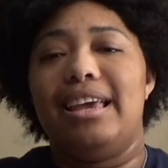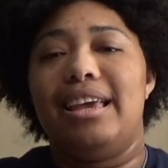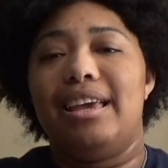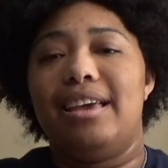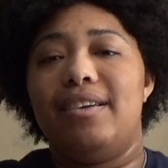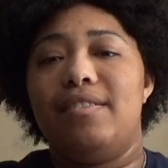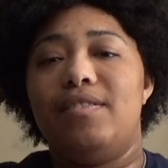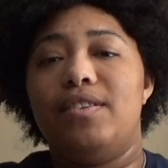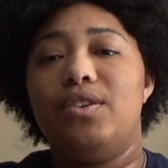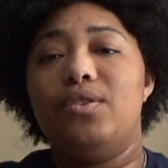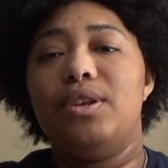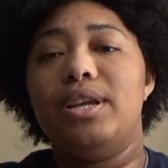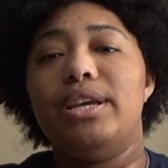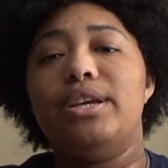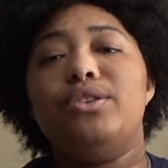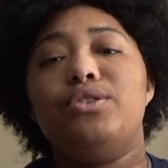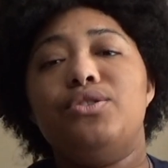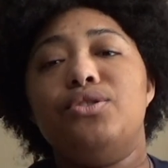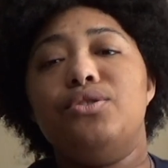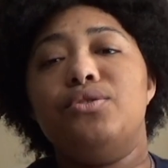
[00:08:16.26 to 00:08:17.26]
If you
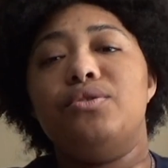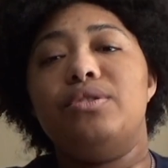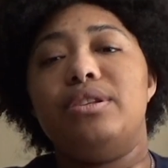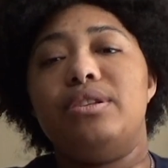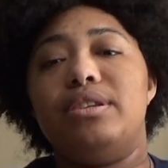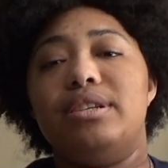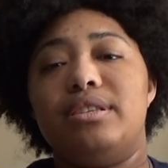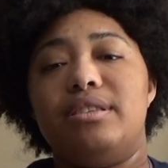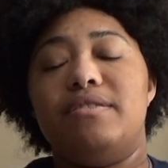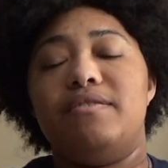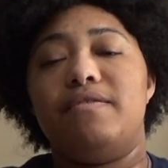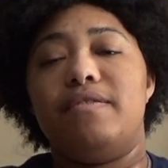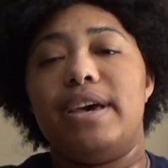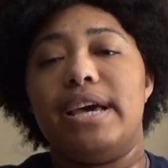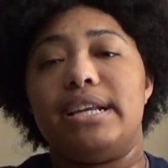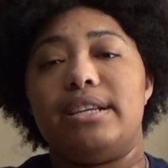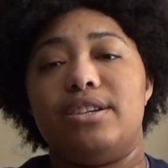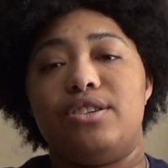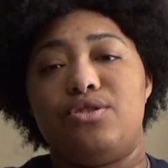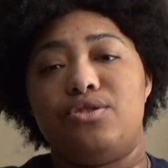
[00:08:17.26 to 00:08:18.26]
need to
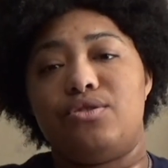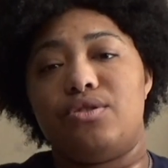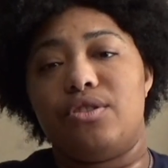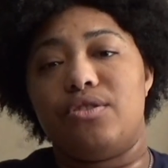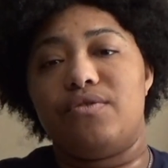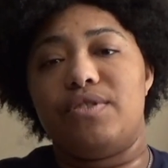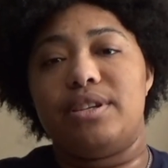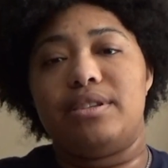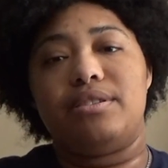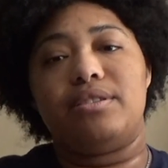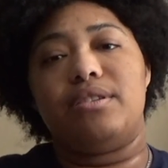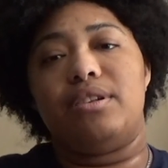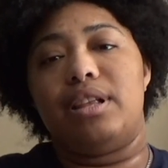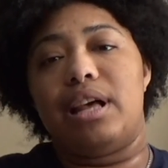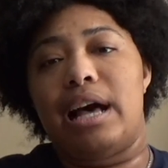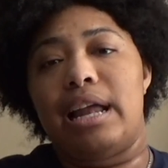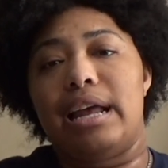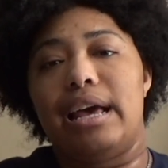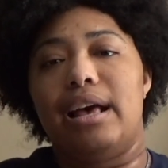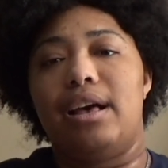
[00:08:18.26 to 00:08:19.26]
disinfect a surface, a
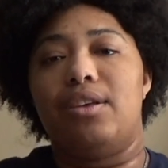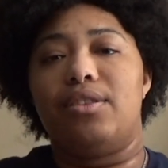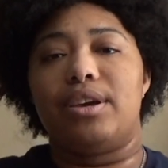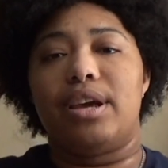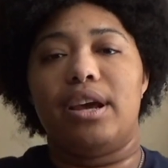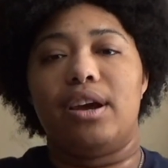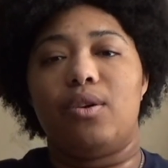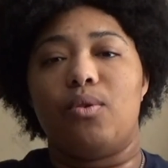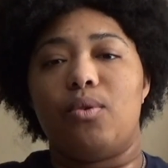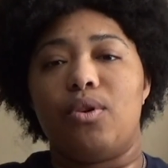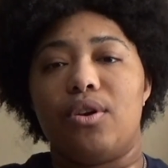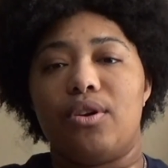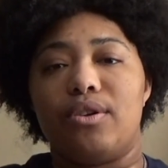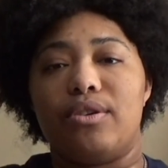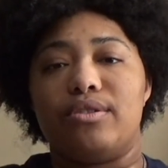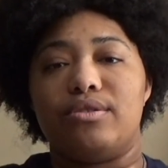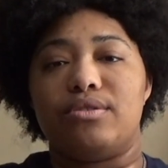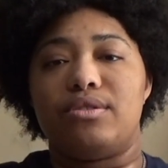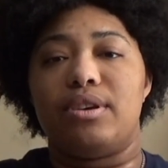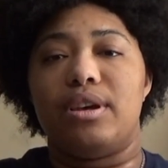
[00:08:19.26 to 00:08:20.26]
lot of healthcare
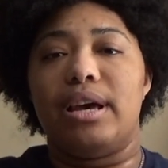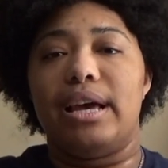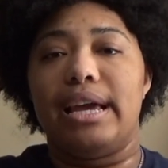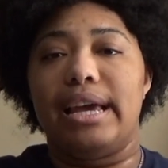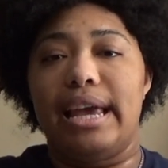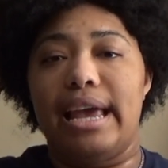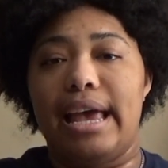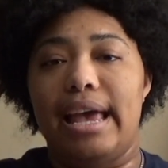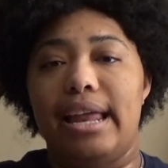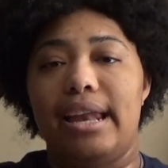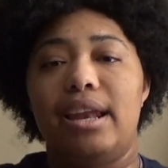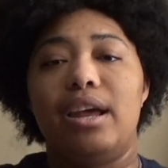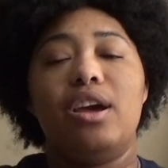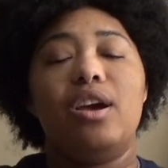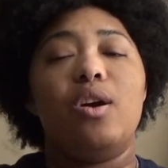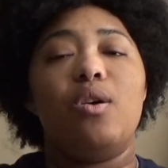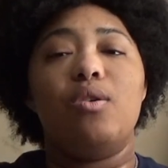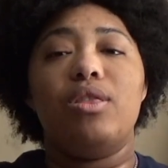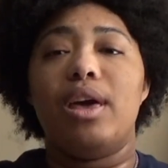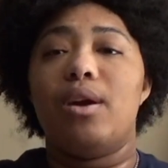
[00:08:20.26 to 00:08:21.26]
workers, again,
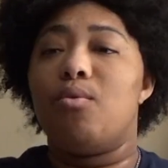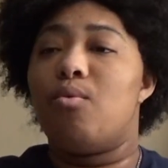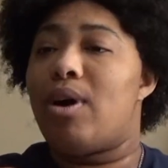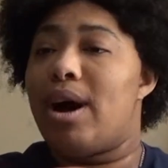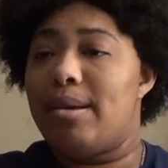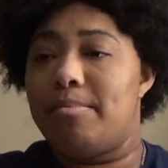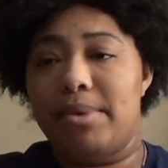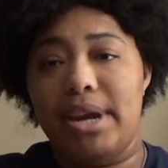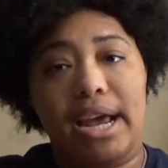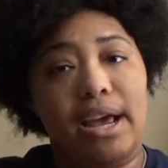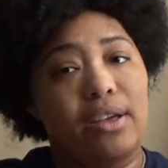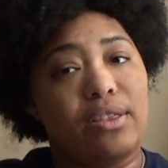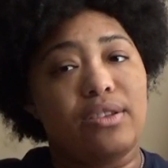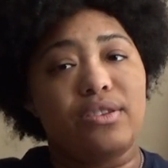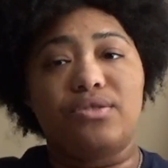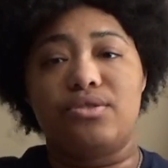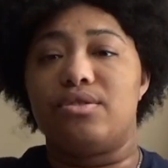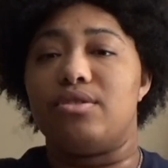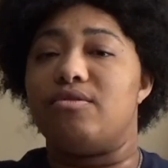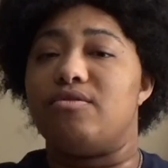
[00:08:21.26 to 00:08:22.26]
they wipe down
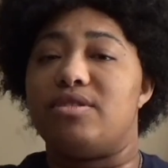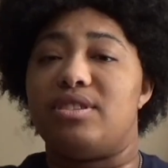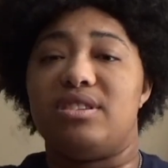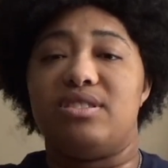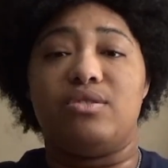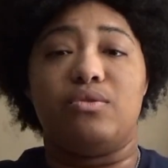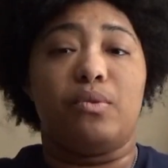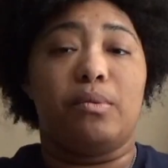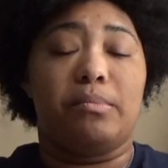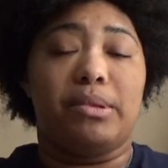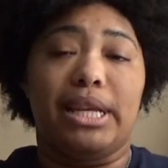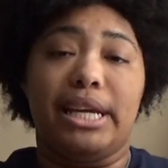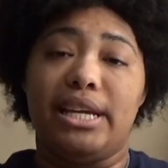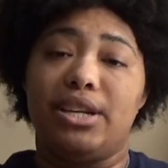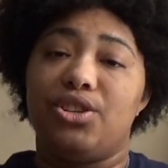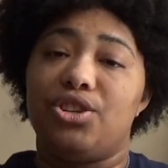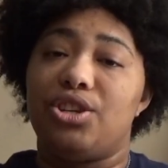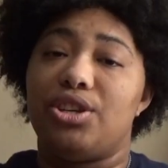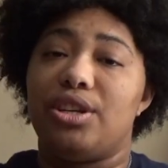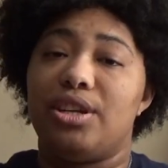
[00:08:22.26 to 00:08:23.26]
the surfaces with
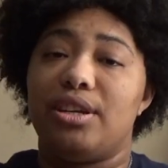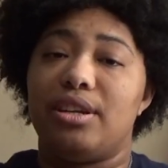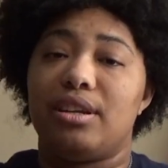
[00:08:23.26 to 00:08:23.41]
bleach